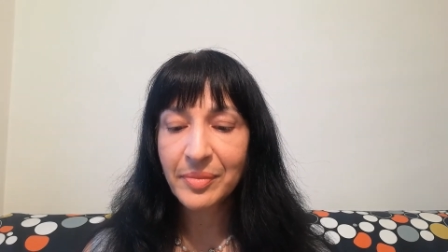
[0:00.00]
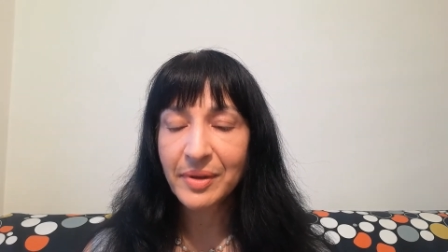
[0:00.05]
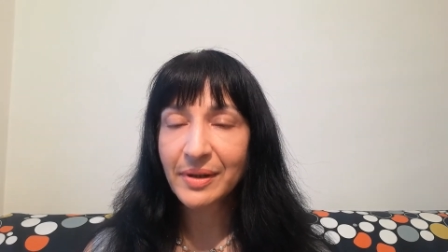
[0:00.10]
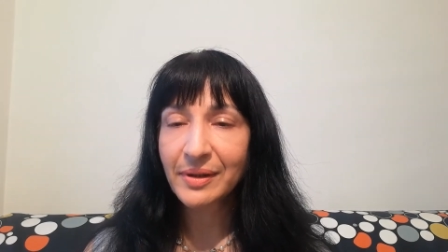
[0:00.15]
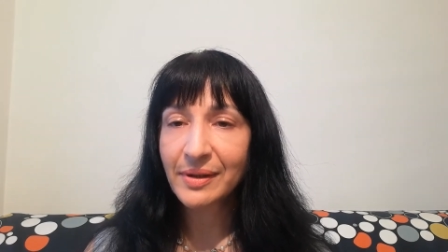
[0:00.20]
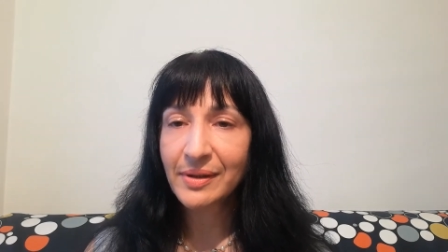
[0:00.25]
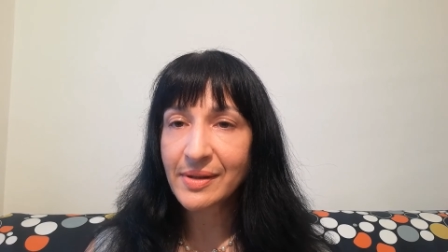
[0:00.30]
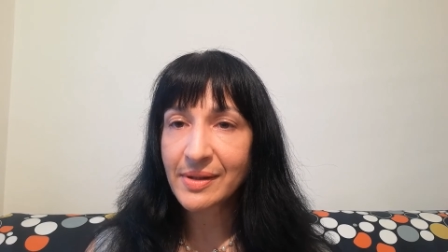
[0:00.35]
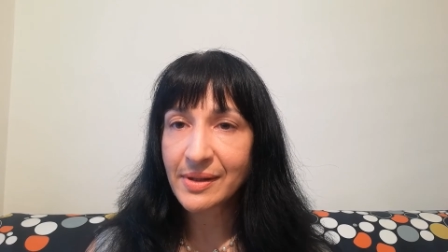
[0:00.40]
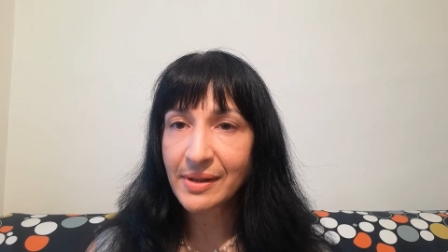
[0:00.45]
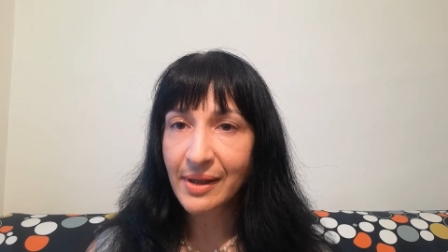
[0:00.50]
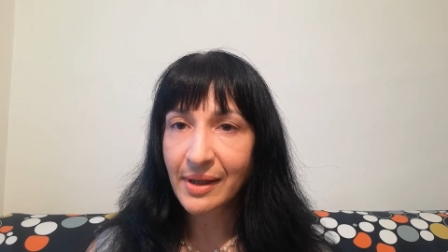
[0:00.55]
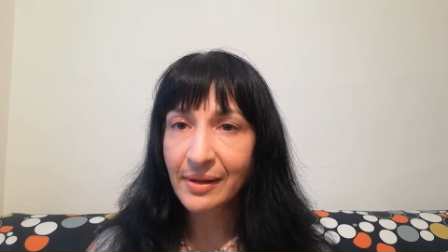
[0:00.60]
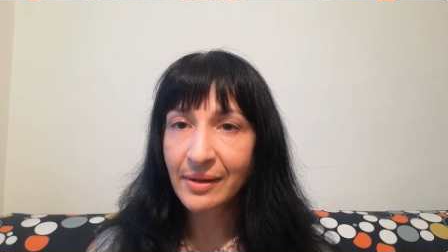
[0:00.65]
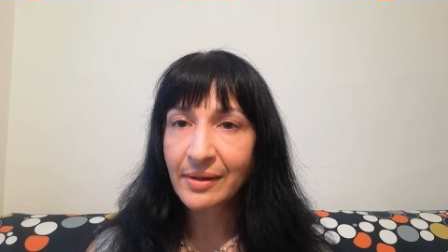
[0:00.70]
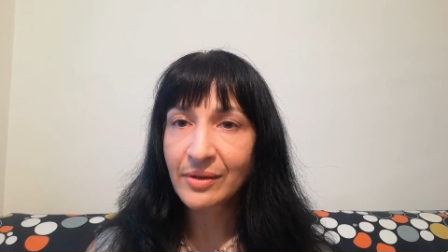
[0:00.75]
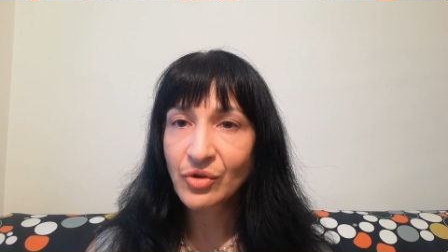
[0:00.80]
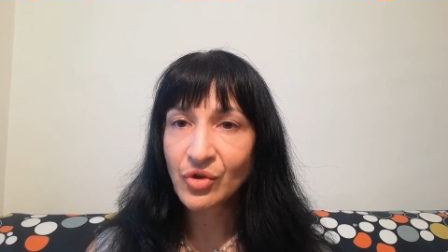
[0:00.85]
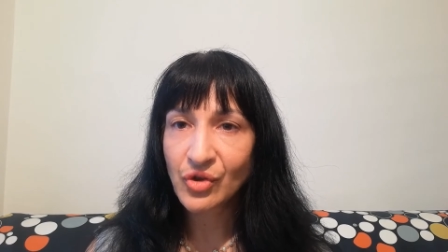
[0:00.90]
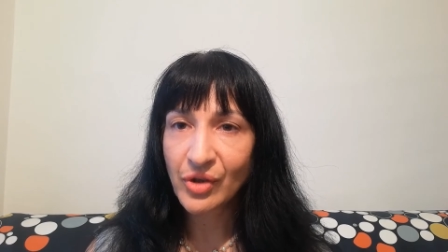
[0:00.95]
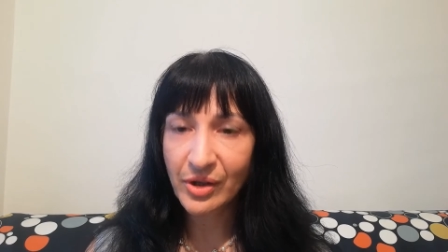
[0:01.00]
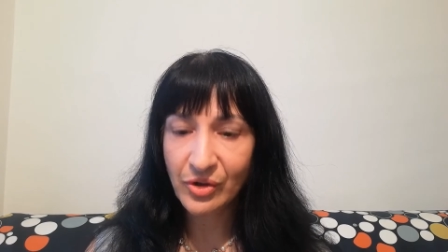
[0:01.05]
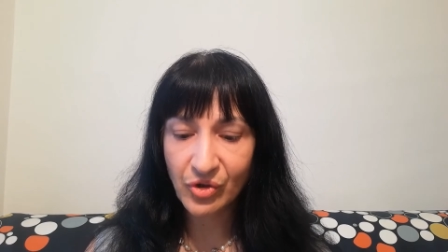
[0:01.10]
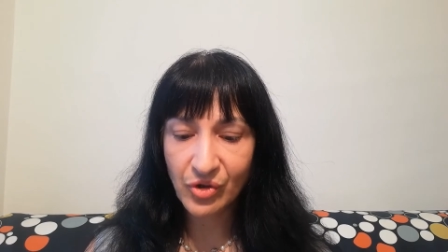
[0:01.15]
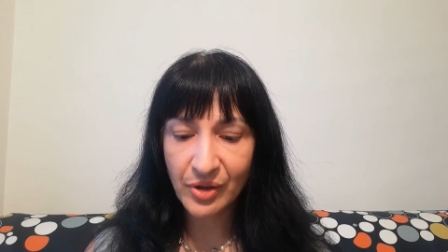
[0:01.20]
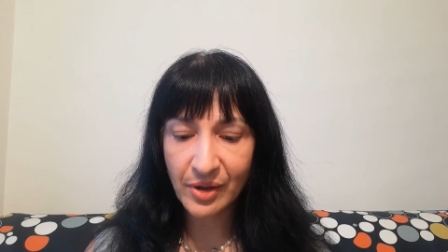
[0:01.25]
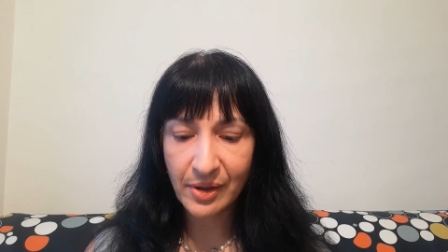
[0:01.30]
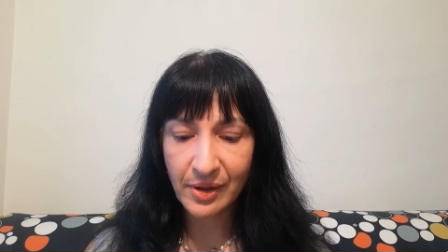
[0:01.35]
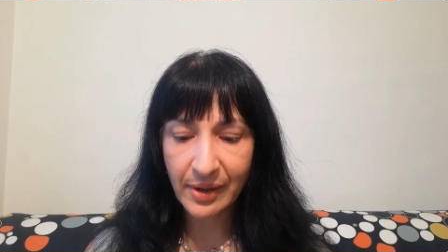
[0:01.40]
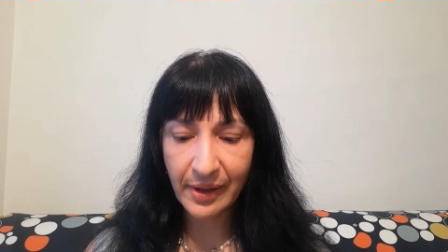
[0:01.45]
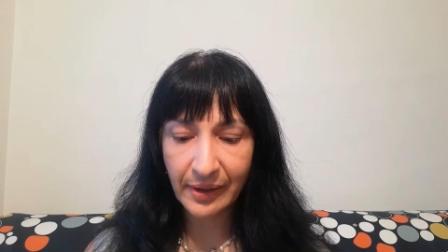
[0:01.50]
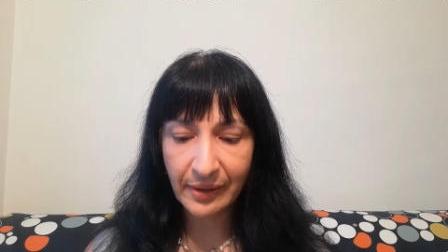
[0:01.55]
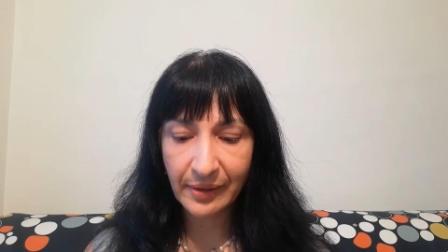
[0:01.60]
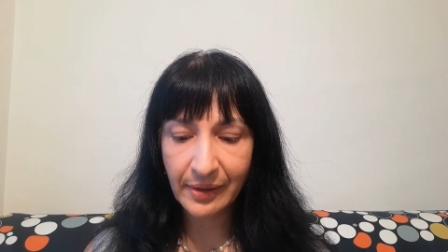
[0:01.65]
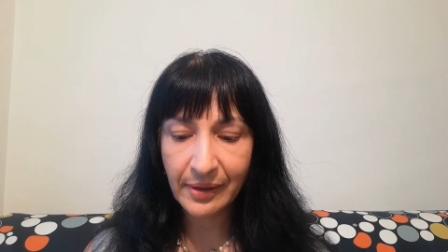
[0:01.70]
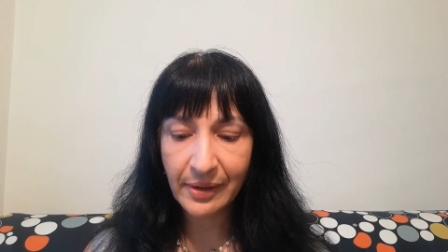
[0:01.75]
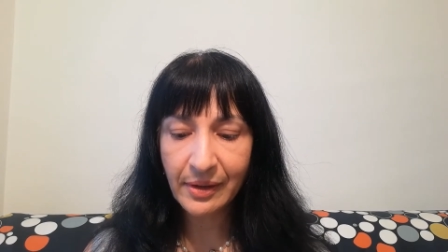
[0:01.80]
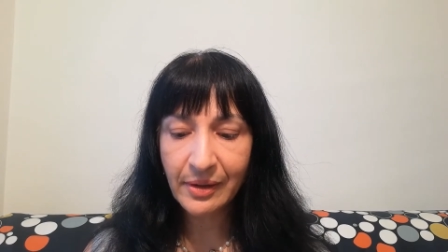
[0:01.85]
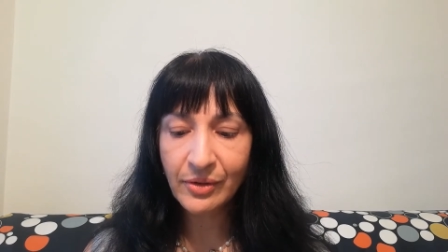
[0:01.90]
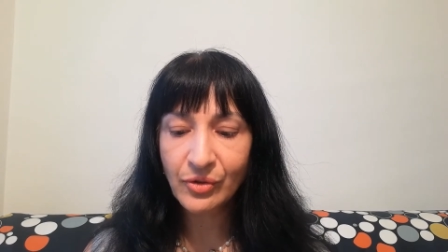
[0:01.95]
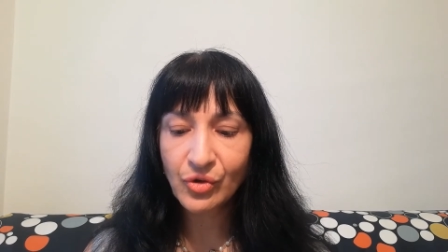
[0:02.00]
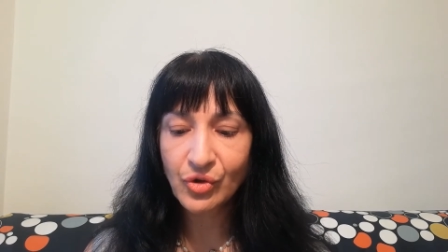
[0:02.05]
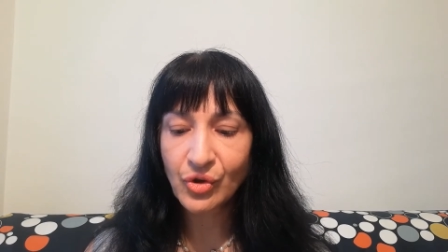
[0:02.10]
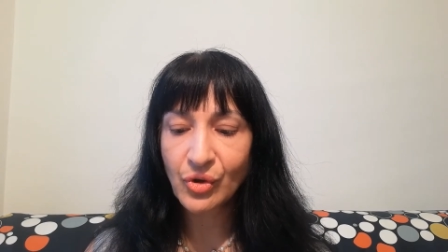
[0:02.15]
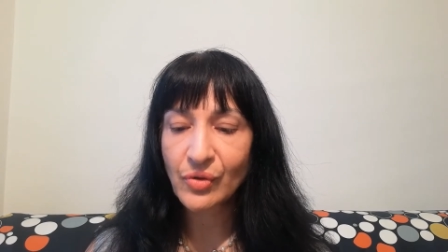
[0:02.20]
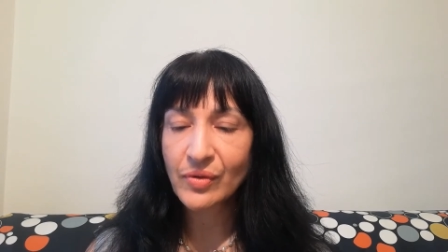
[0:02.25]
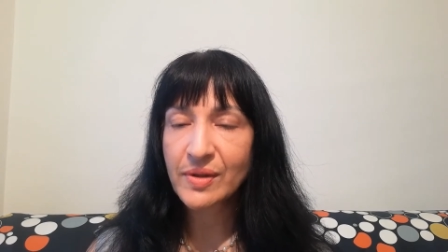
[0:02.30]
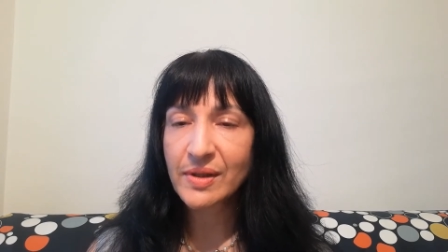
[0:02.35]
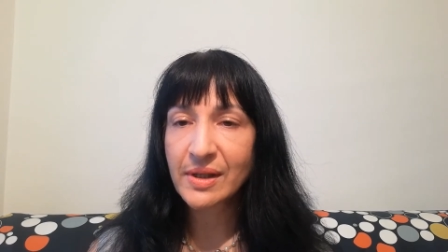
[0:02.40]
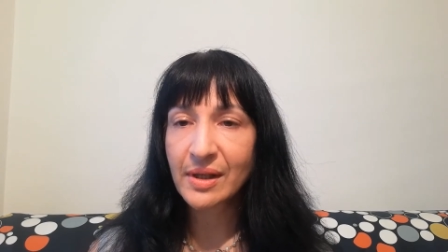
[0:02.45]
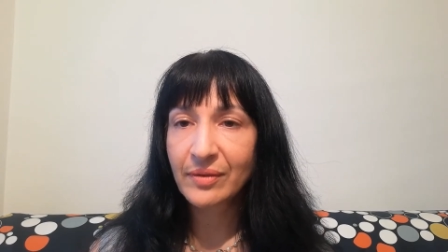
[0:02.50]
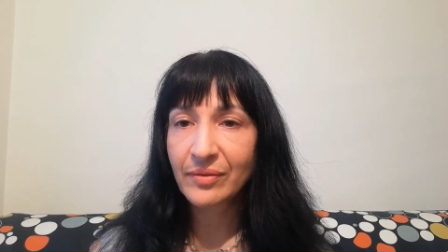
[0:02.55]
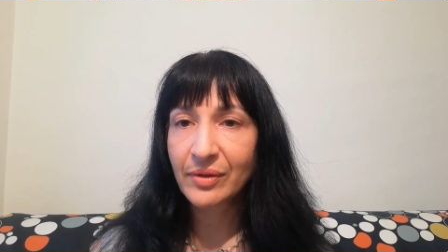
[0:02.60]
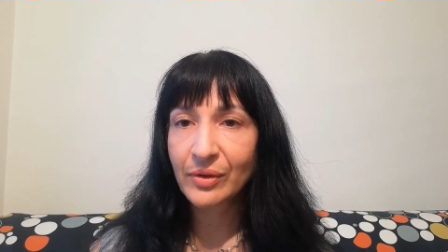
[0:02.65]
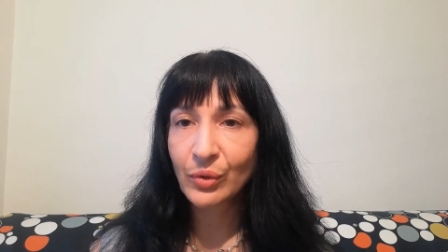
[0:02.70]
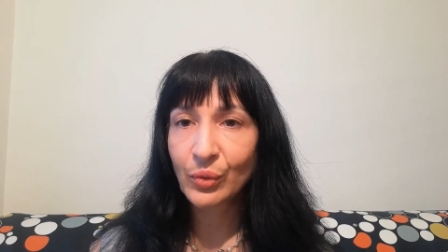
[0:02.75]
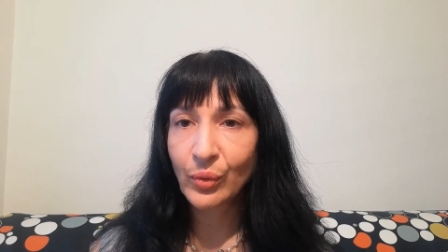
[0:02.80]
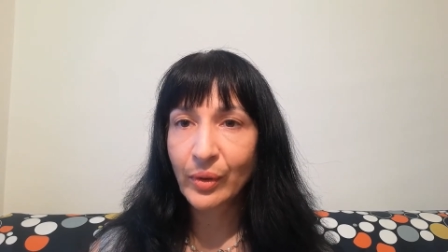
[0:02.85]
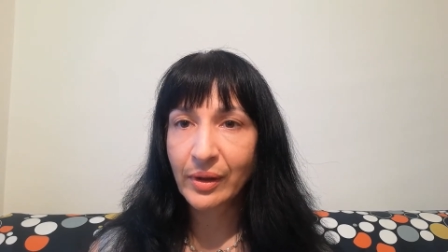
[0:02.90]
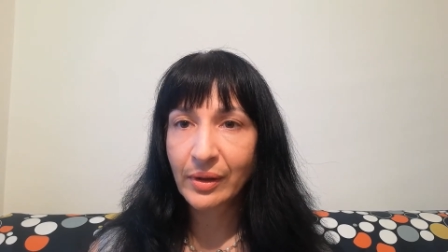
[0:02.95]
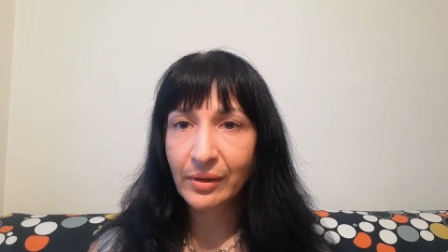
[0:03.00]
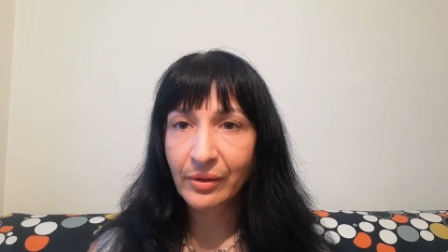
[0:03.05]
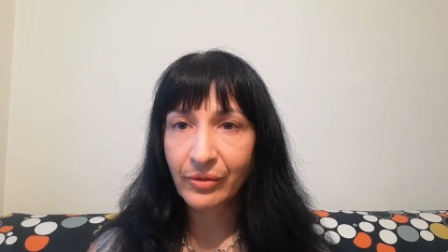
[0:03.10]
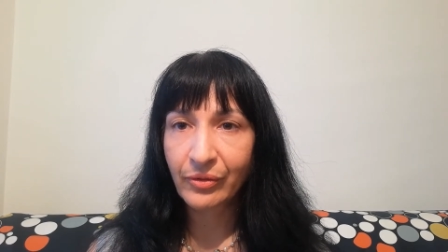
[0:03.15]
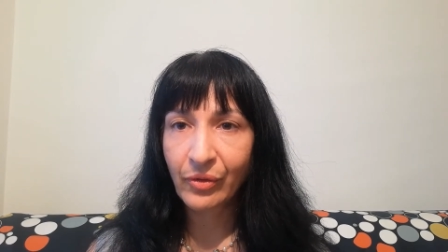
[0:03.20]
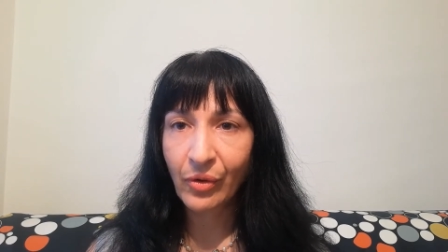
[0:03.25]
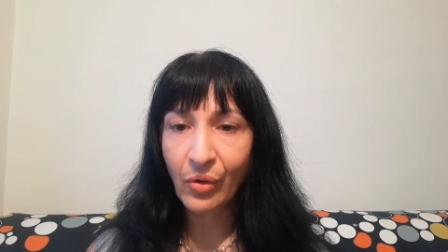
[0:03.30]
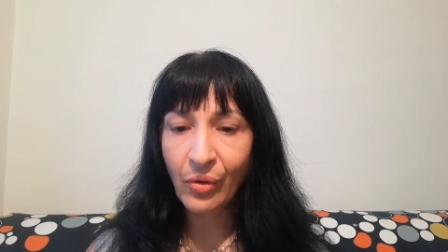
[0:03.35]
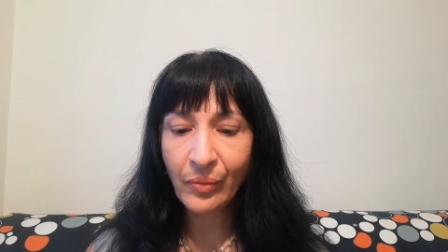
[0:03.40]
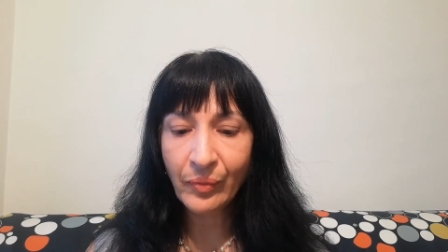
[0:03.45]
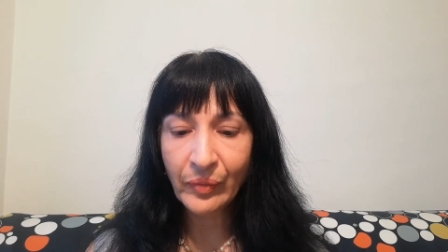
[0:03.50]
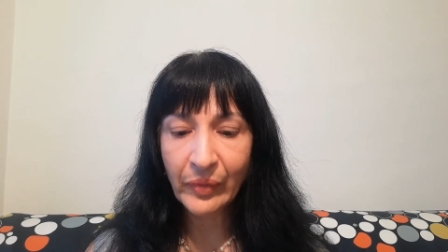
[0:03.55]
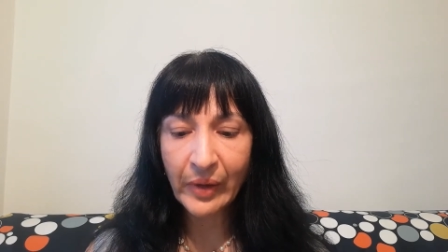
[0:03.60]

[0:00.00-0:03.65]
but instead judge correctly," John 7:24.